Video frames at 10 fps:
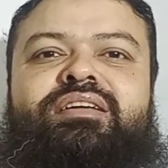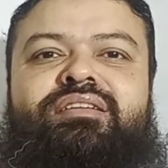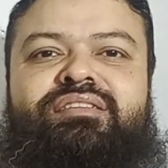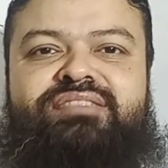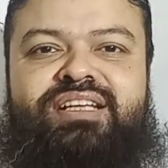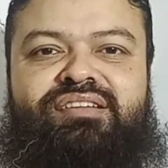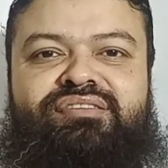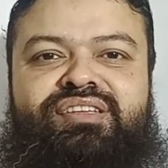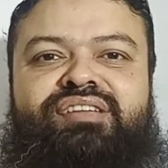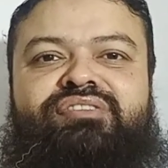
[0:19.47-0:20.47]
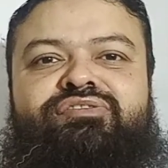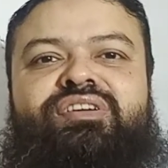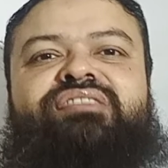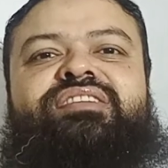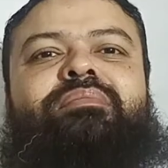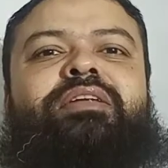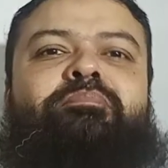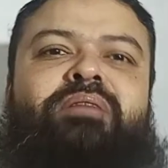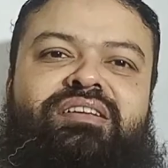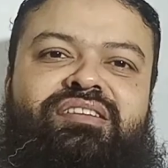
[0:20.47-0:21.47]
Statistics First Time in
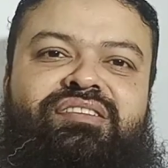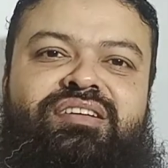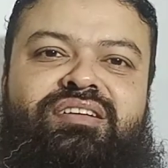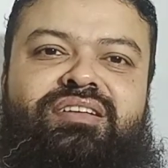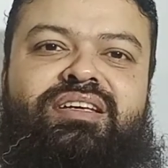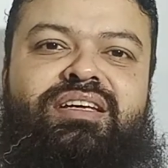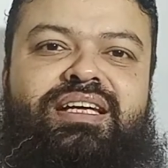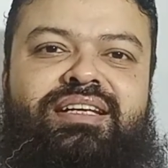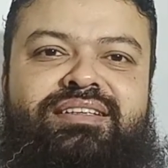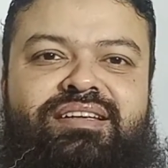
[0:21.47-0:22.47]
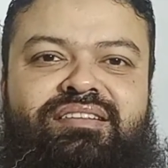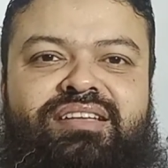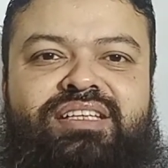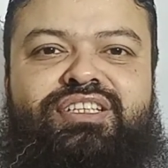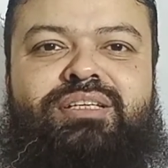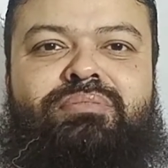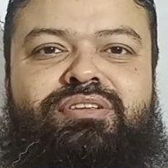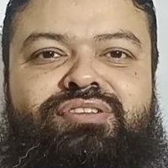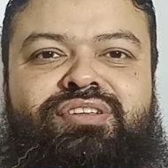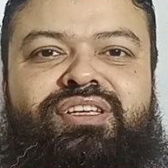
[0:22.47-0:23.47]
Pakistan, and that is lecture number
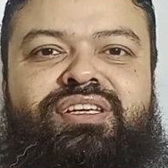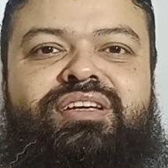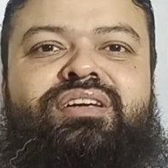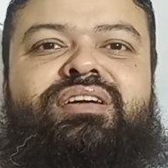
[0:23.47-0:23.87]
3.